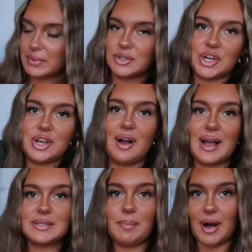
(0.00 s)
going to show you
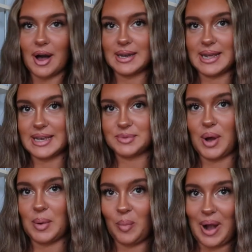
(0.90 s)
guys partly is
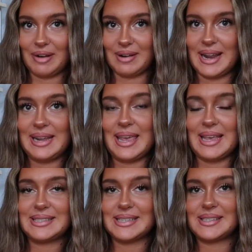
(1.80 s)
what I'm wearing. It
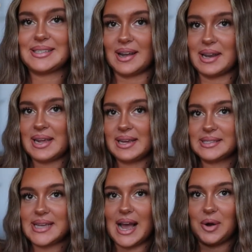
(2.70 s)
is this stunning
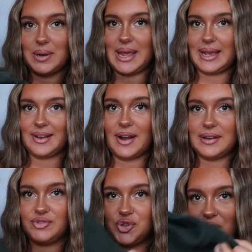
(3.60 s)
toweling
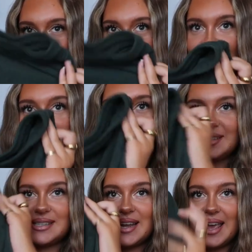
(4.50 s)
kind of jogger
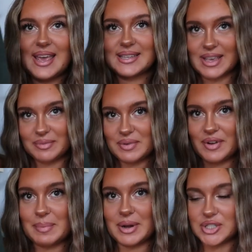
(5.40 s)
set. It's giving me
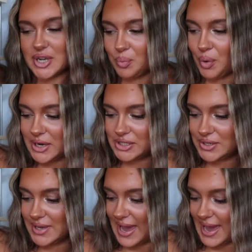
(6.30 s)
very much like
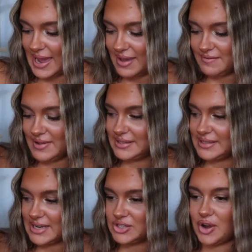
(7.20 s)
Y2K
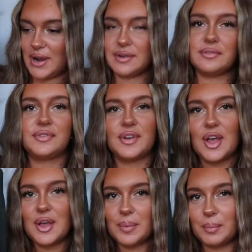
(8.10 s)
vintage kind of
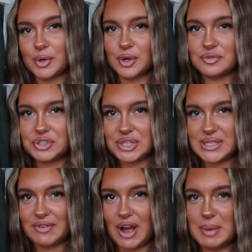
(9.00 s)
model off
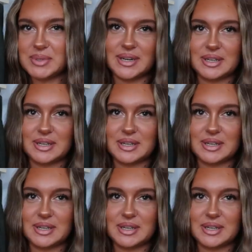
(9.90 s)
duty vibes, kind of